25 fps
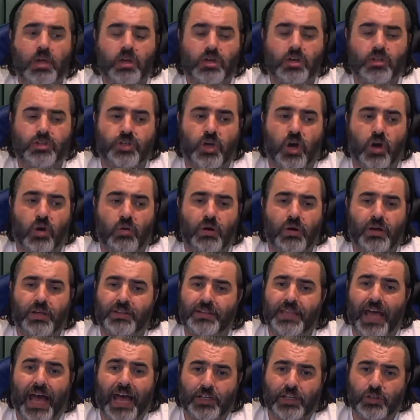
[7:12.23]
So
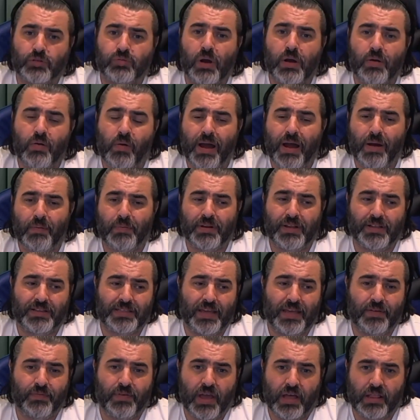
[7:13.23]
that's where we're at with
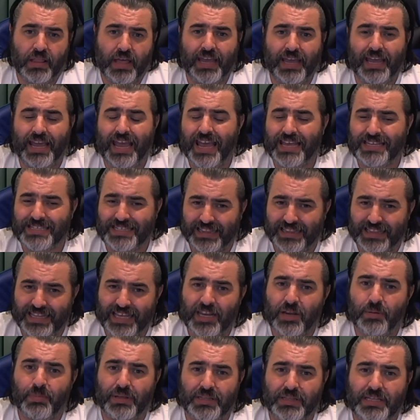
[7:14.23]
the DVLA. It's a
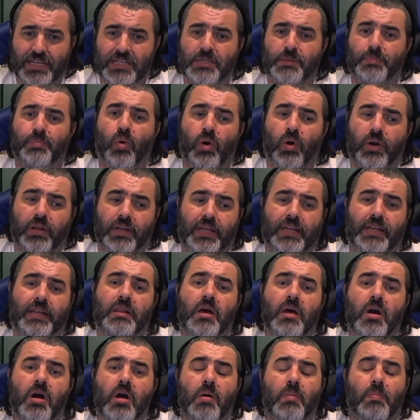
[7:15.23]
little bit disappointing,
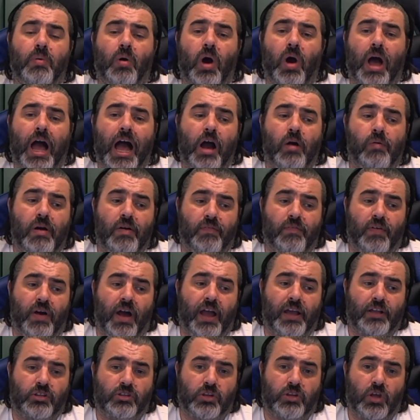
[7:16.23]
but however,
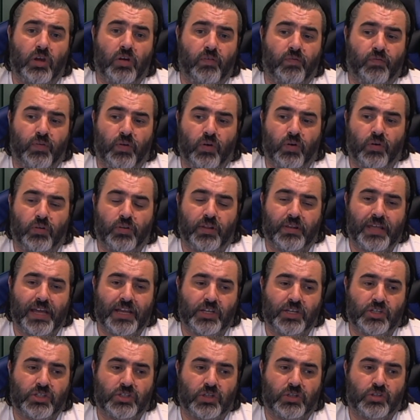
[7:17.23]
I do feel that they
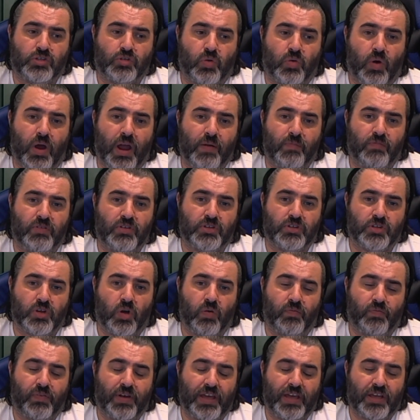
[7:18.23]
should try and
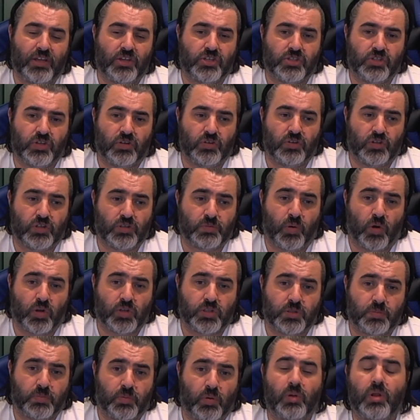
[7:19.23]
resolve it as soon as
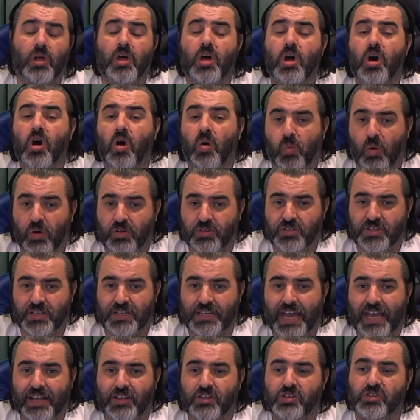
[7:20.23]
possible. Once
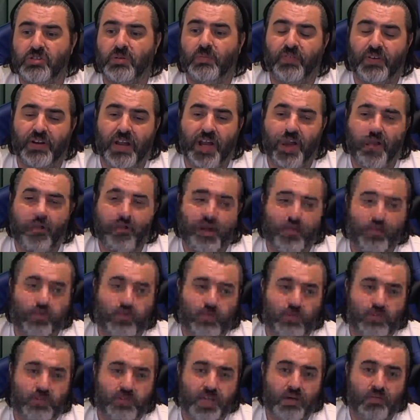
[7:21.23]
again, something I read
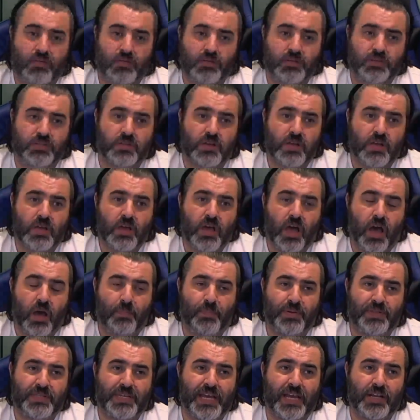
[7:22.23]
was there was a
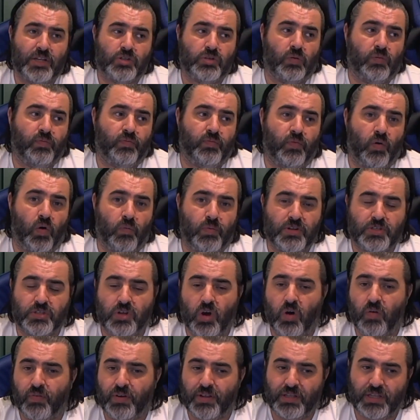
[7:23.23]
potential for
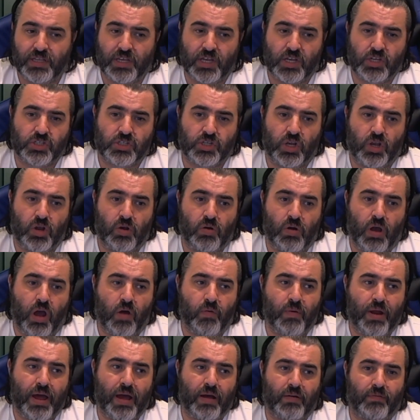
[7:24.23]
resolving the issue
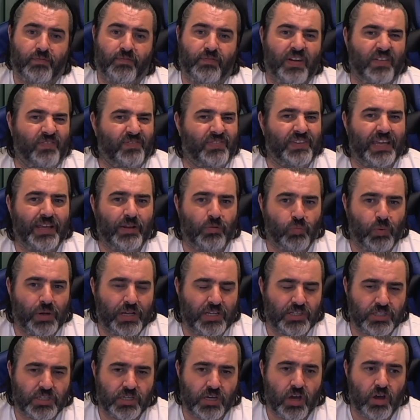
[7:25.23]
around 15
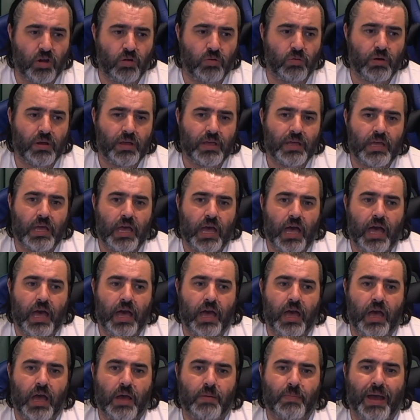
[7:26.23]
weeks ago,
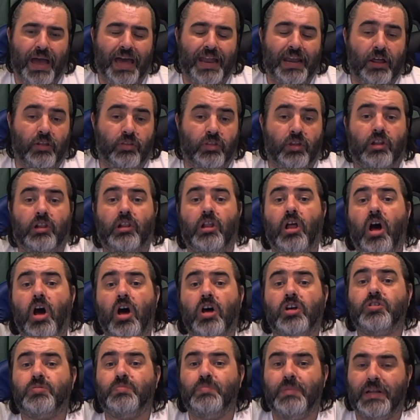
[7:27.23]
and on the
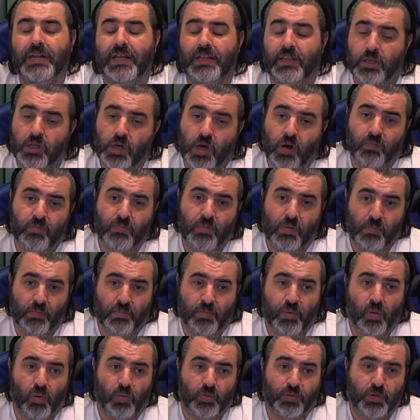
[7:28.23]
last minute the government
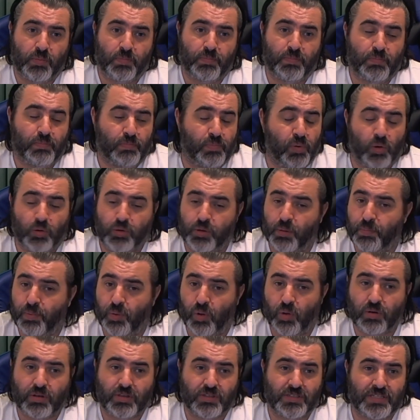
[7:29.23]
pulled the
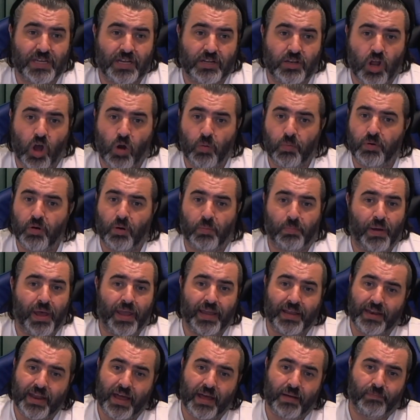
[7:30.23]
plug and said, no, we're not
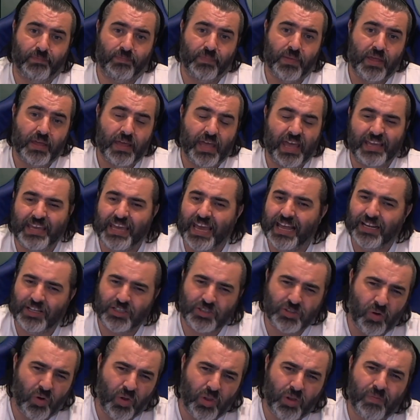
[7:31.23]
paying that. Again,
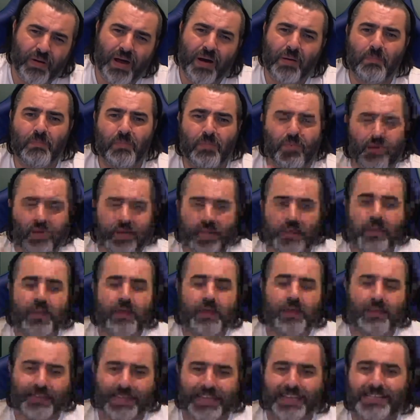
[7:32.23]
it's all around money.
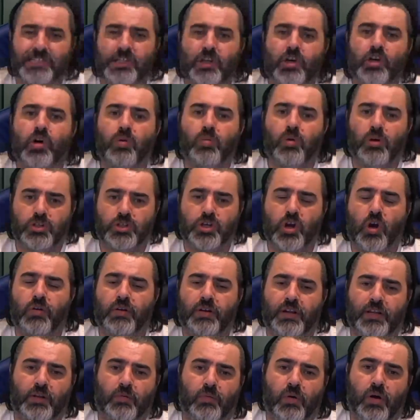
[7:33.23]
Let's look at what's going
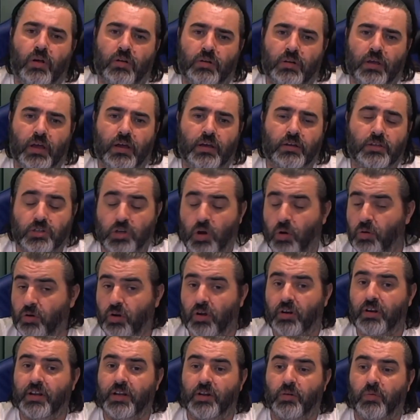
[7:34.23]
on in
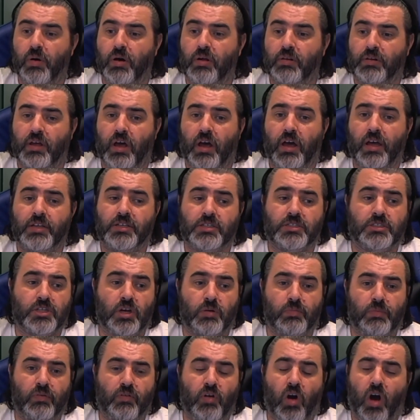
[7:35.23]
the world, guys. So
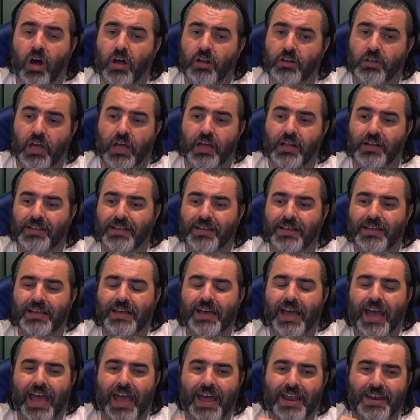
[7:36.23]
we've got
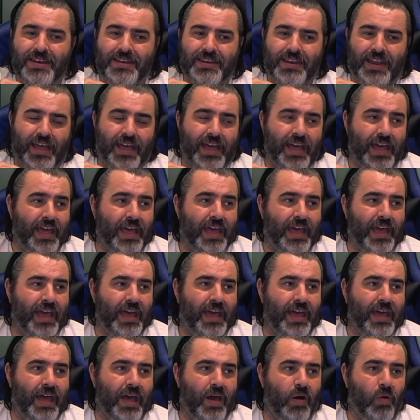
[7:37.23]
a
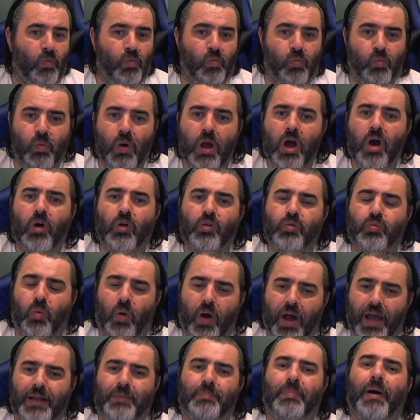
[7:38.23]

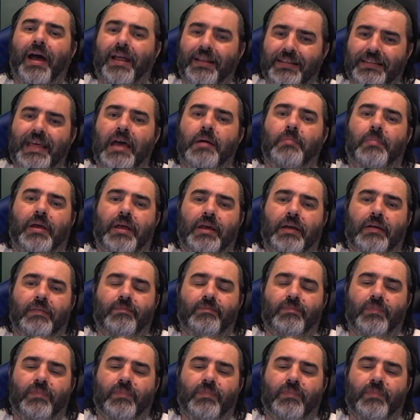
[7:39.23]
worldwide pandemic.